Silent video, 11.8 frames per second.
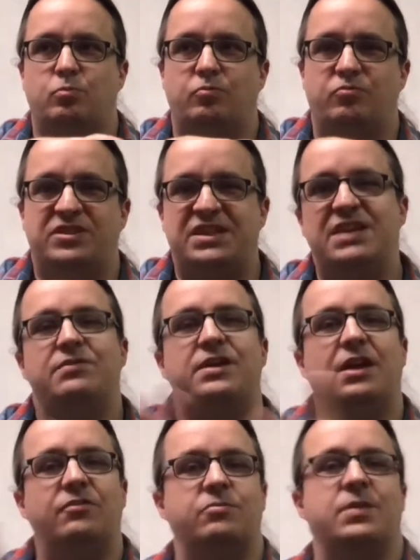
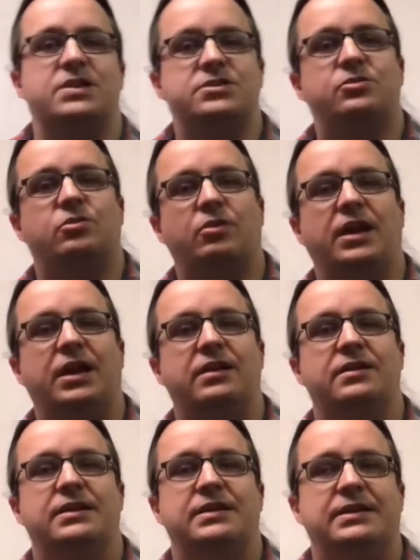deviate from that story,
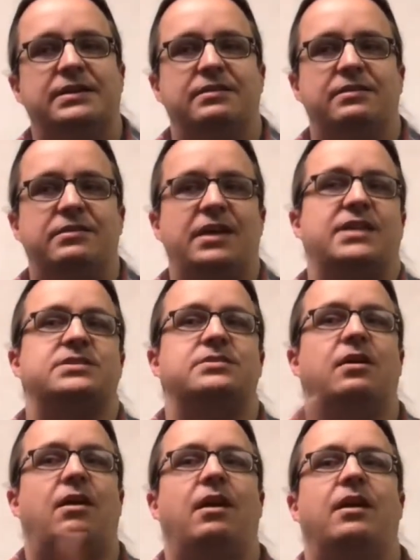that's
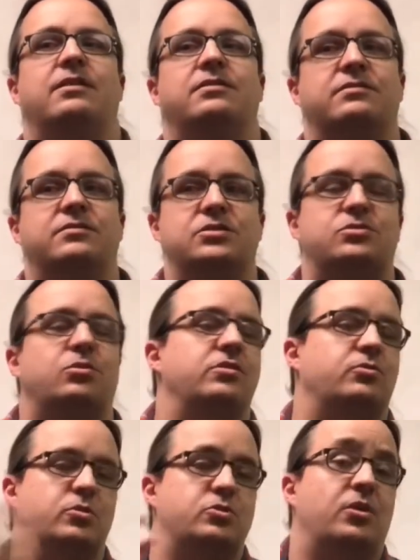not the story that
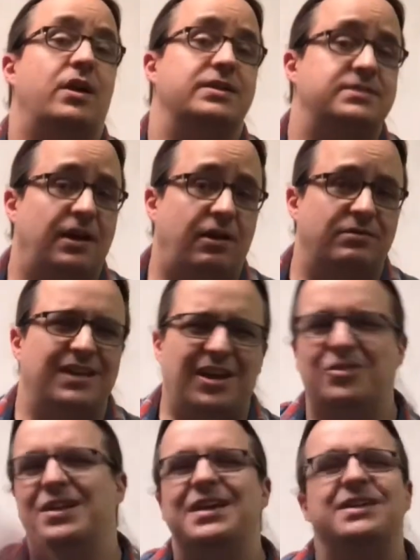we're trying to tell.
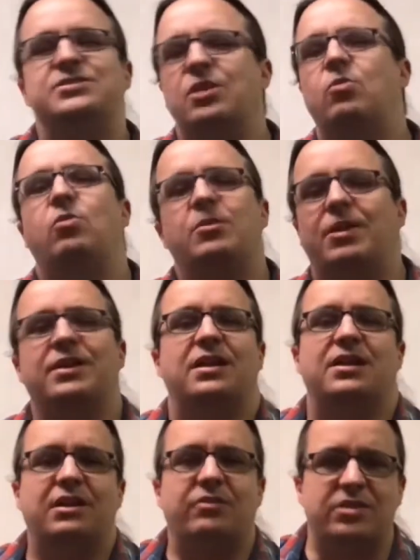Now, don't worry about
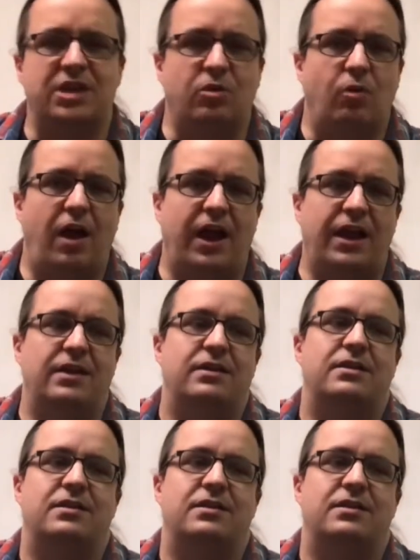getting everything right.